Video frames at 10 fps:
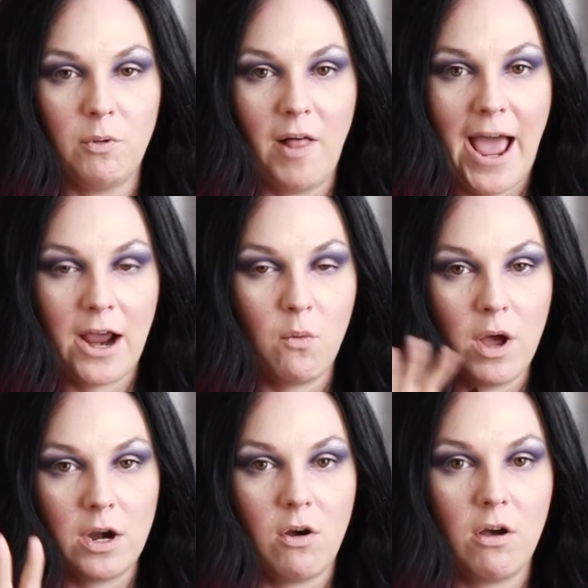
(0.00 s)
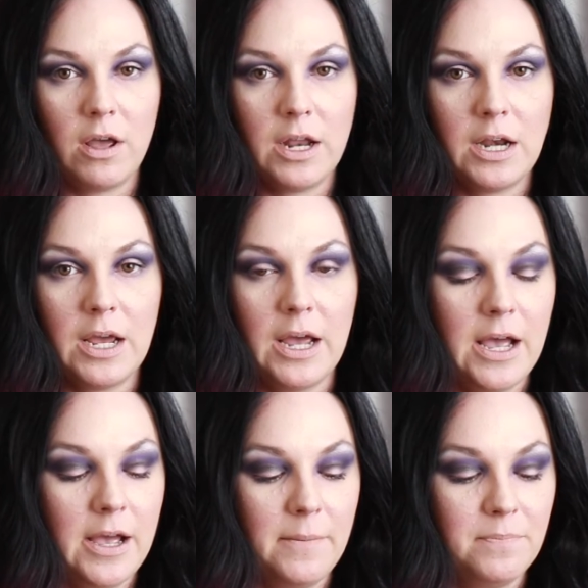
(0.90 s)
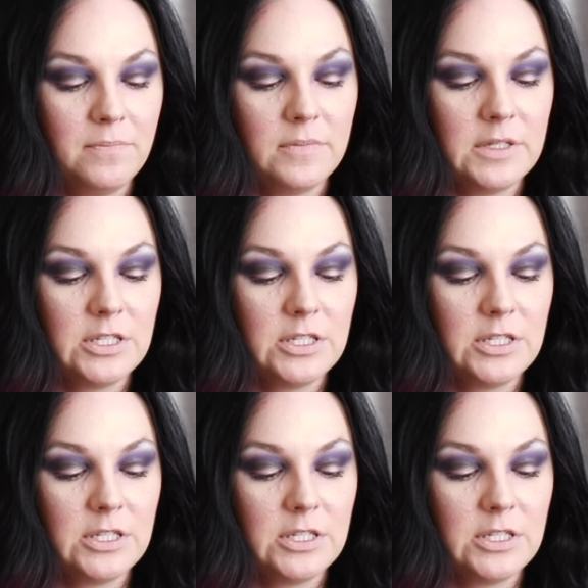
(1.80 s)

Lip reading: black one on,